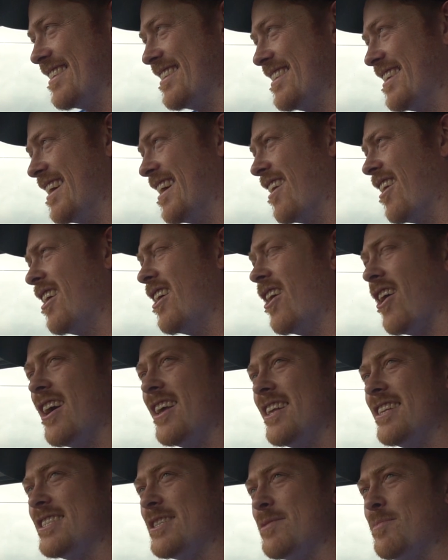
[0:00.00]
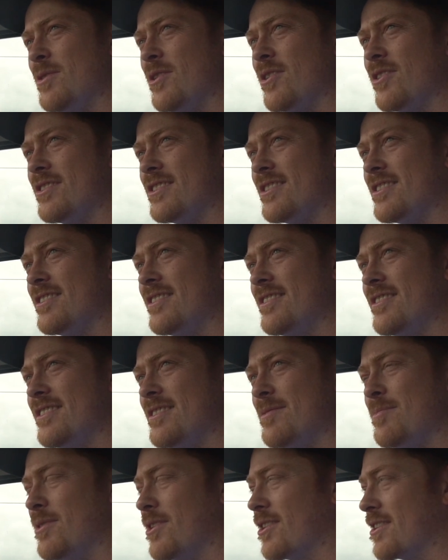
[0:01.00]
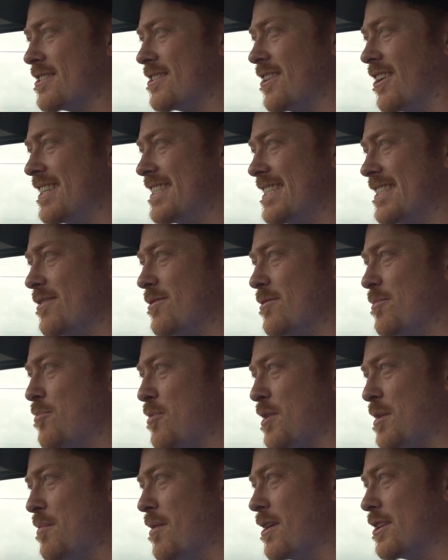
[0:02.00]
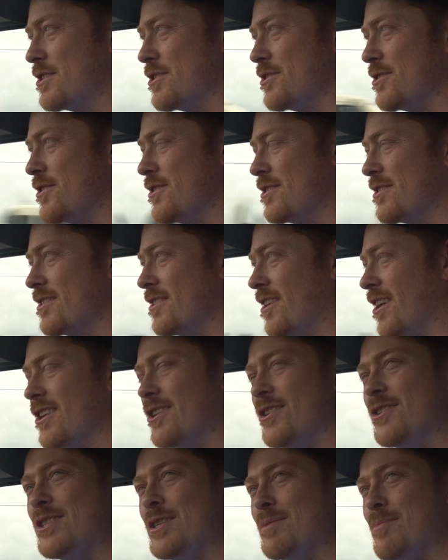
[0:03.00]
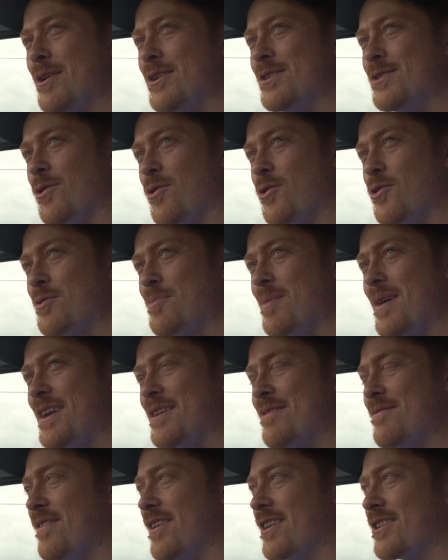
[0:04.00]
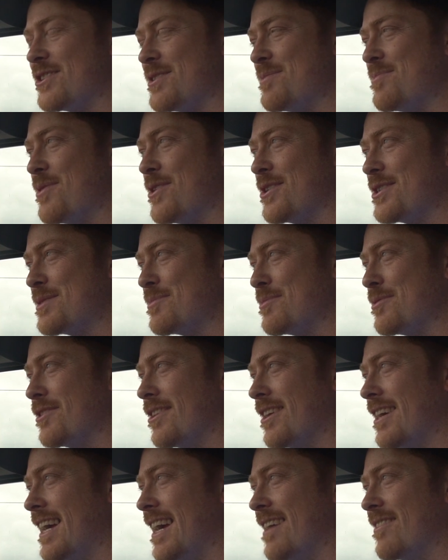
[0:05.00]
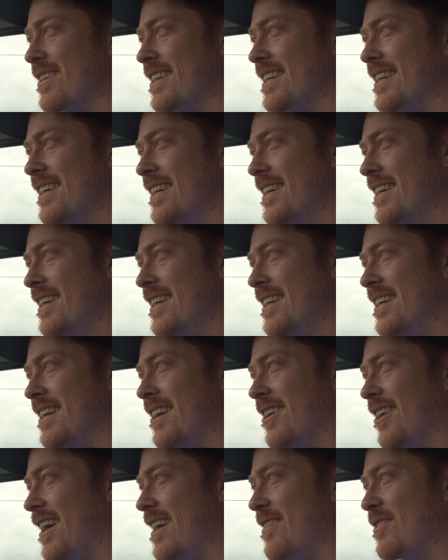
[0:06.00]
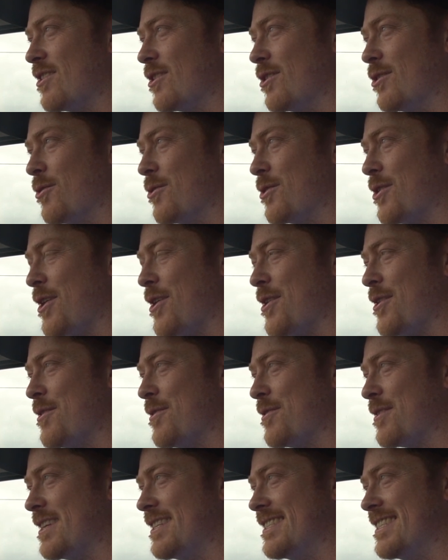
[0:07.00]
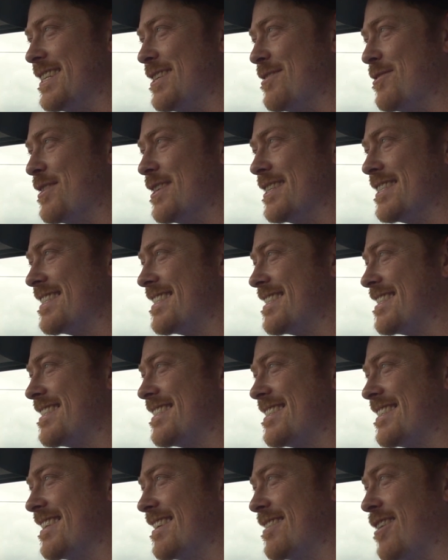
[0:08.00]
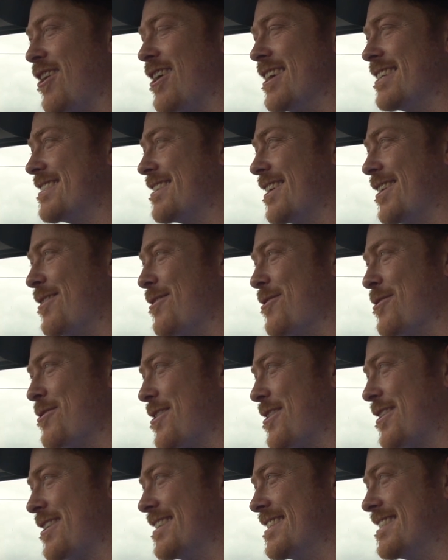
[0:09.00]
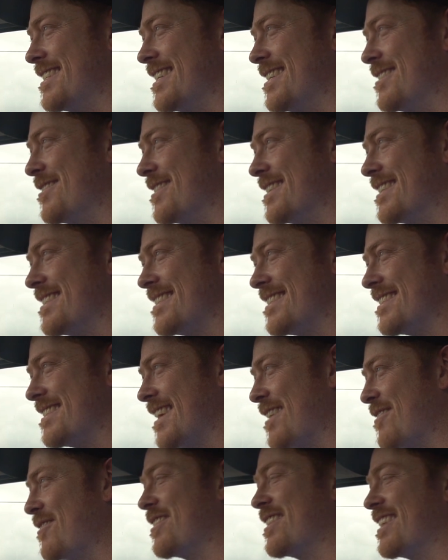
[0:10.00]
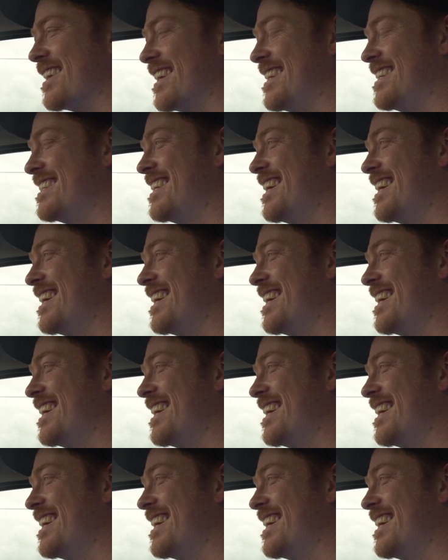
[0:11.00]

To be honest, I still pretty much use the most automated function possible. I have it on auto, continuous, ISO, auto, continuous, everything.